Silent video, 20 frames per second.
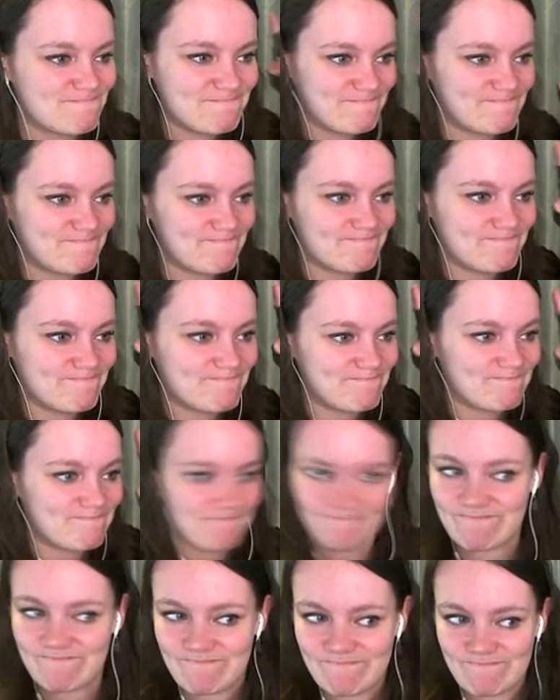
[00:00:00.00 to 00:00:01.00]

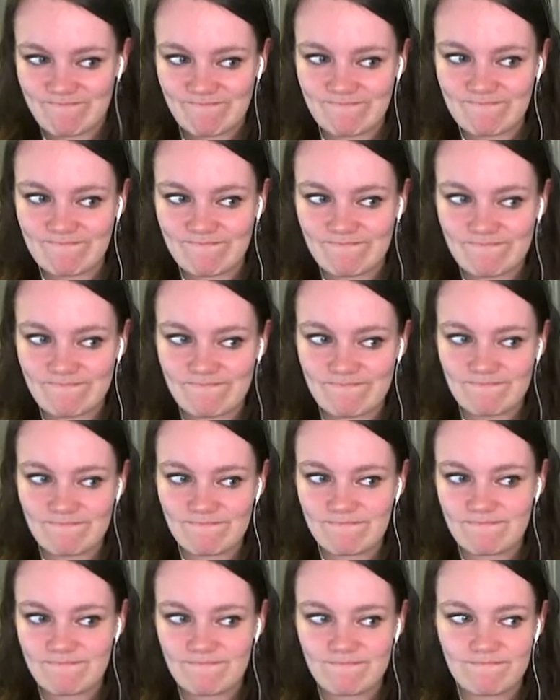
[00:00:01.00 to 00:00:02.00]

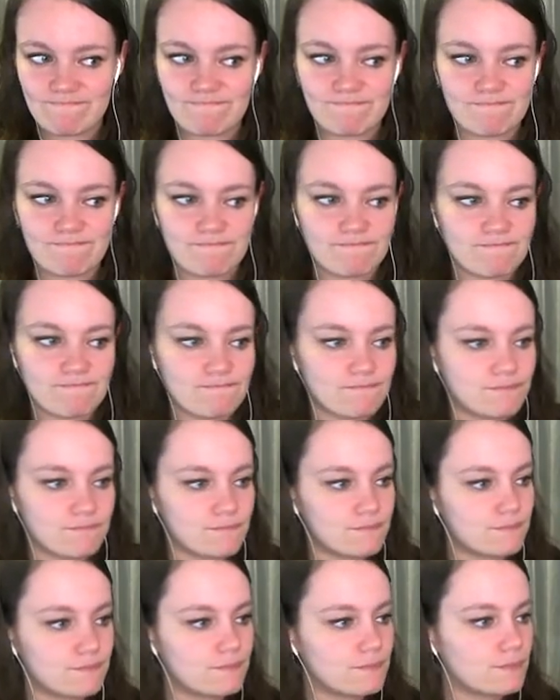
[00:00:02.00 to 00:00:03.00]

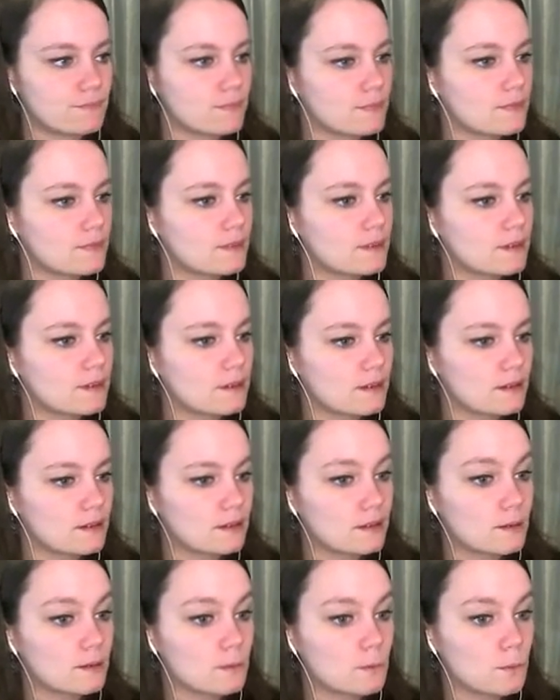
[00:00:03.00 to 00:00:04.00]

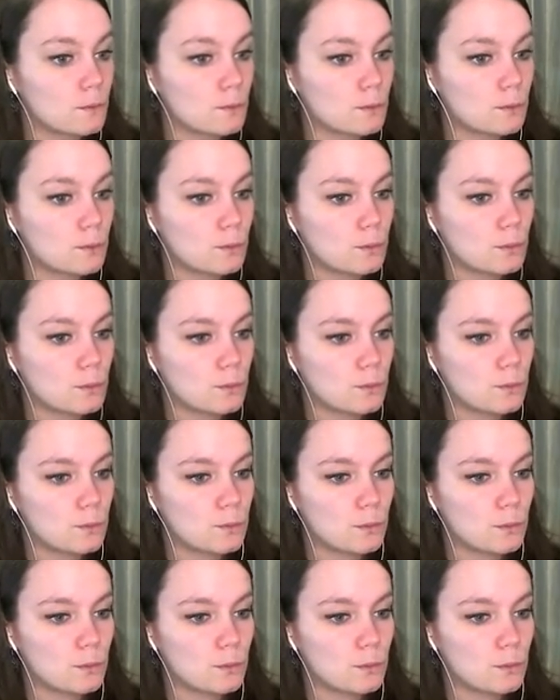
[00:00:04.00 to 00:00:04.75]
(silence)